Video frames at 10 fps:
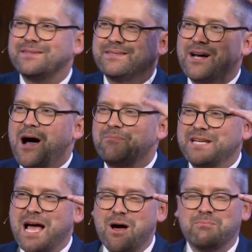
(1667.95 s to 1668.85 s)
top
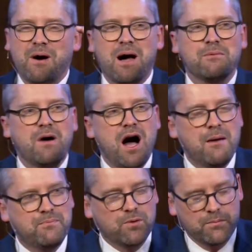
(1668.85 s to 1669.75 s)
down, bottom
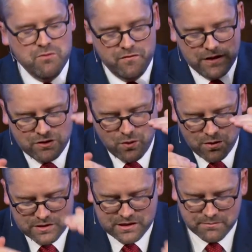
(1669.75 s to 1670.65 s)
up, we're moving
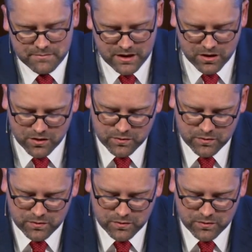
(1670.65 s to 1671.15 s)
towards the middle.